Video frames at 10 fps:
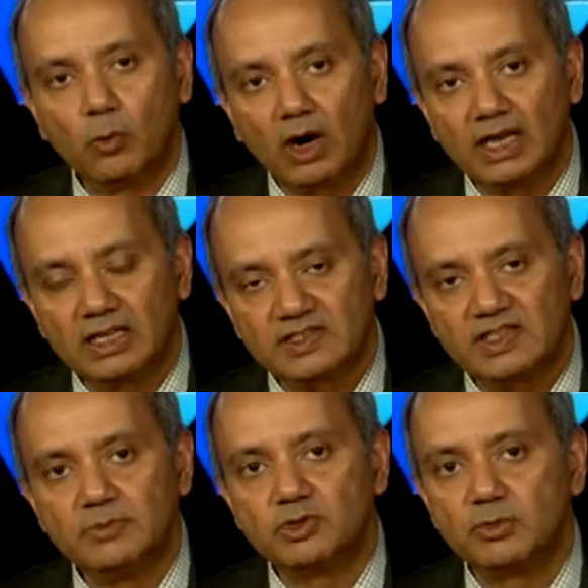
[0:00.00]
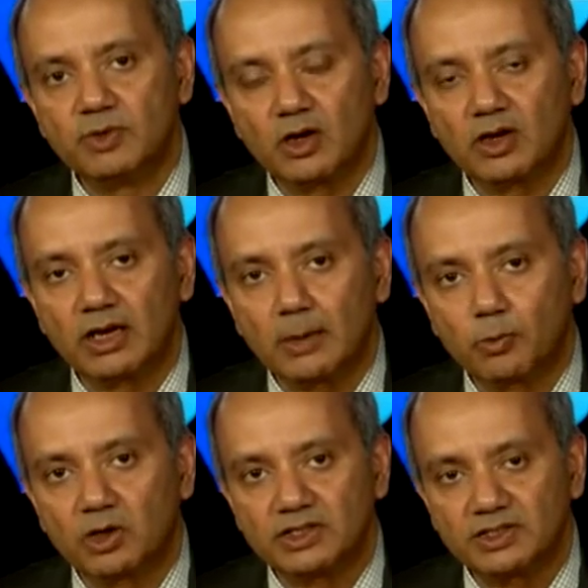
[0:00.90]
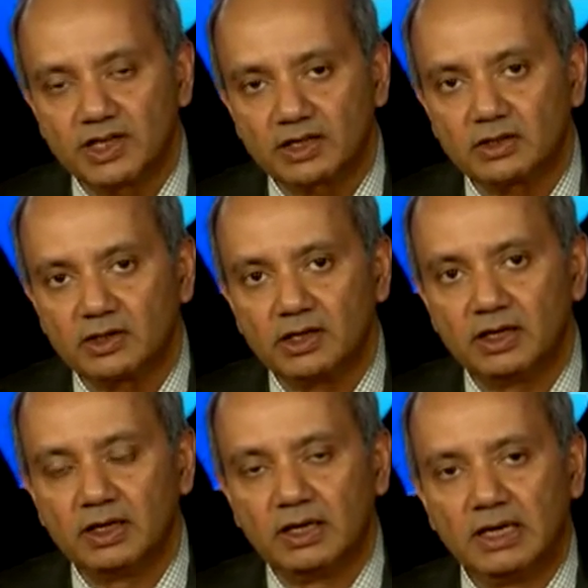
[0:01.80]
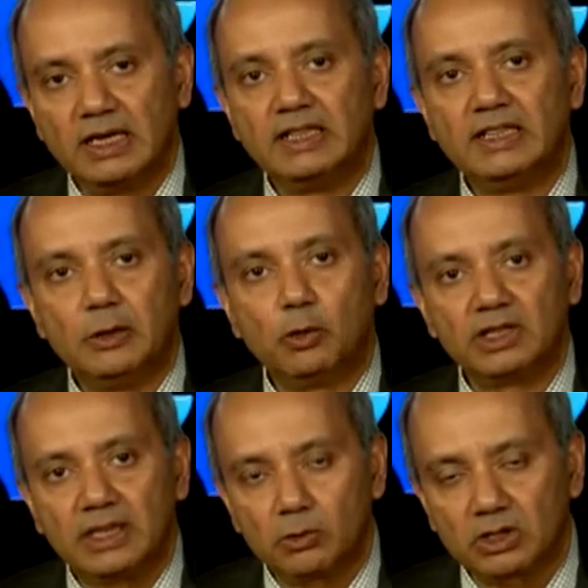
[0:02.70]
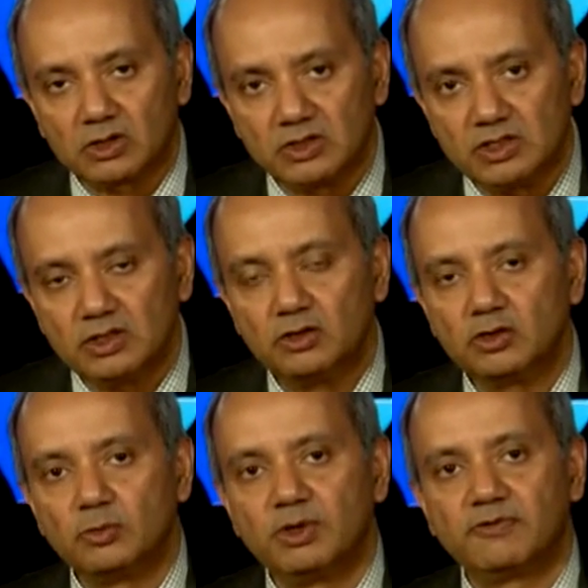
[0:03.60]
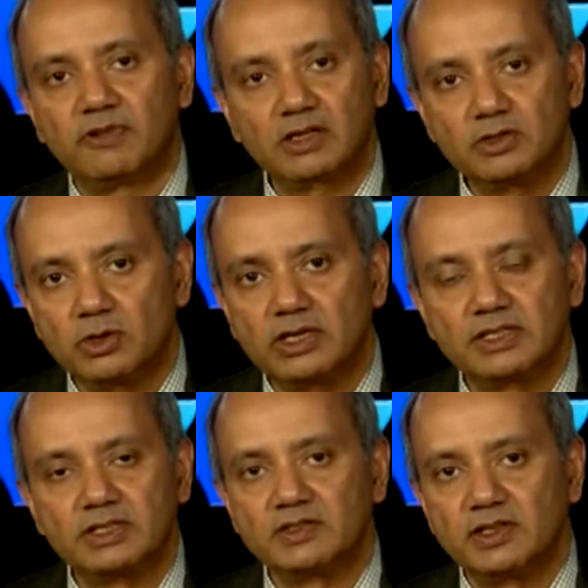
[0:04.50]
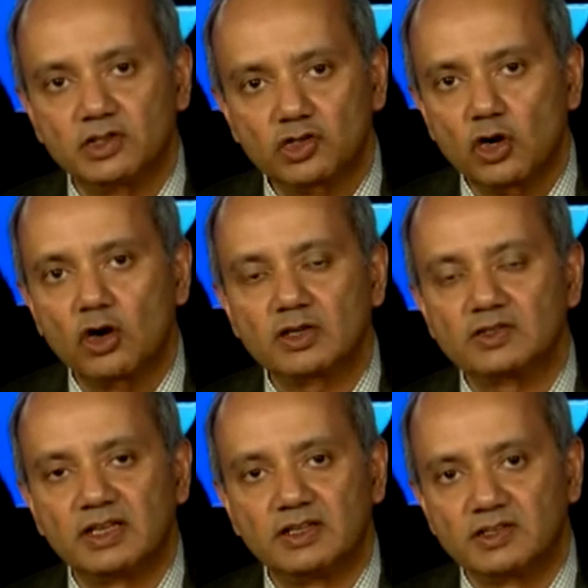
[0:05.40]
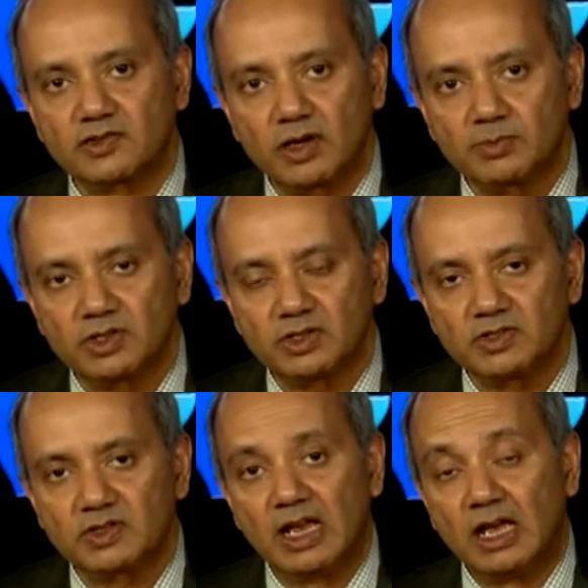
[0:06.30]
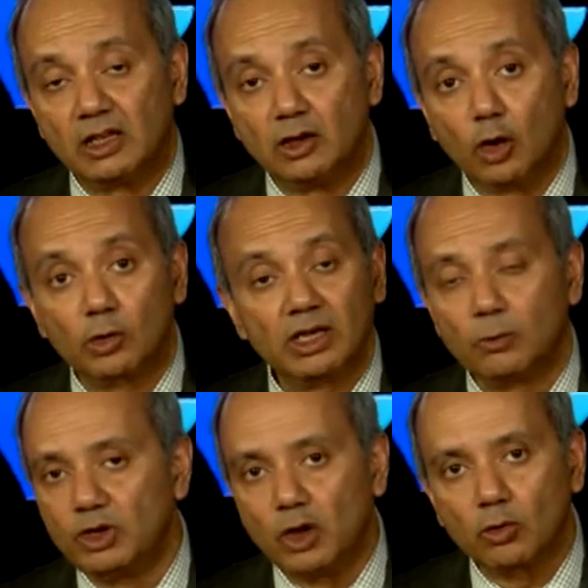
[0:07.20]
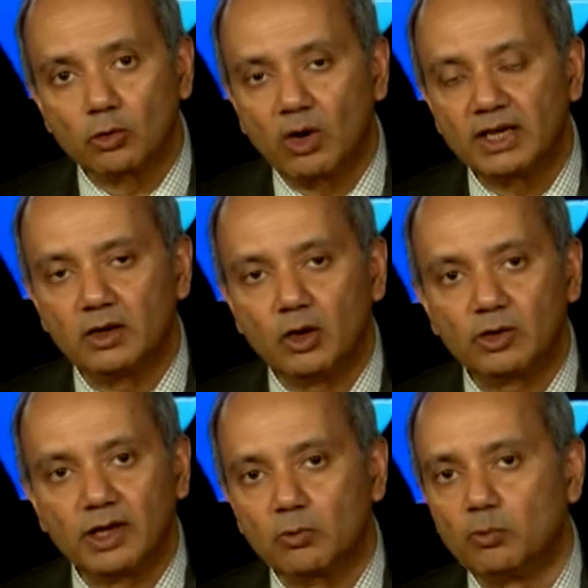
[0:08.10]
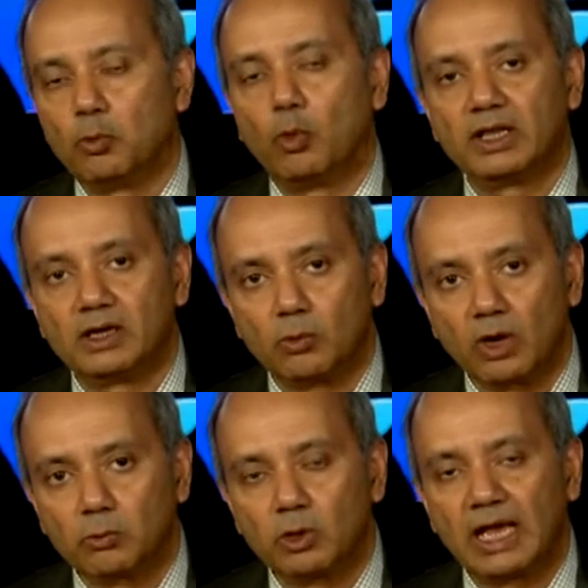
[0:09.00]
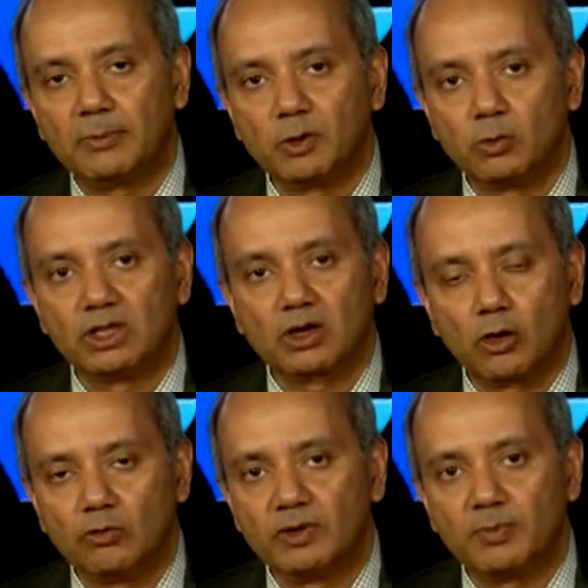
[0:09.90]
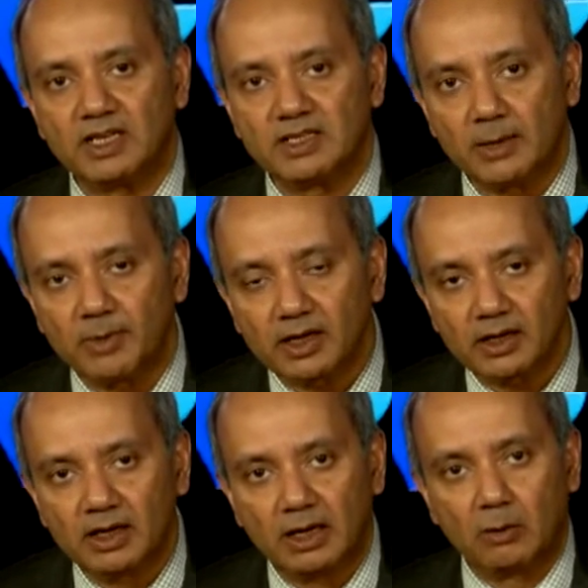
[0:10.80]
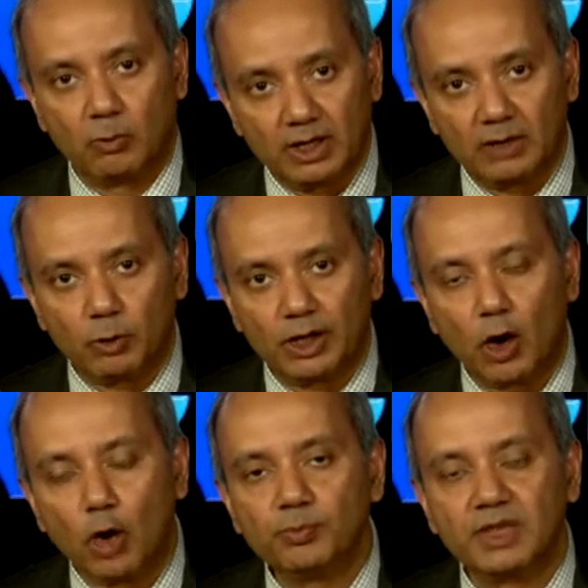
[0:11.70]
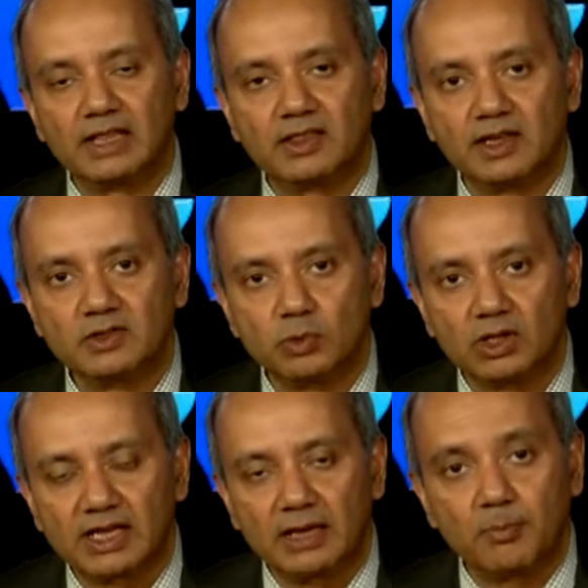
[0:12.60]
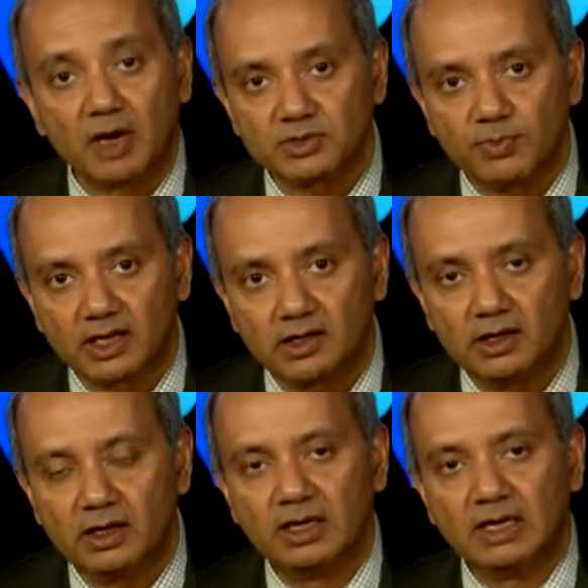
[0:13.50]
while it seems to be on an upward trajectory, There will continue to be fluctuations and shocks and disruptions. Locally, we don't quite know yet whether what will happen with the COVID pandemic. We hope that things will get much better.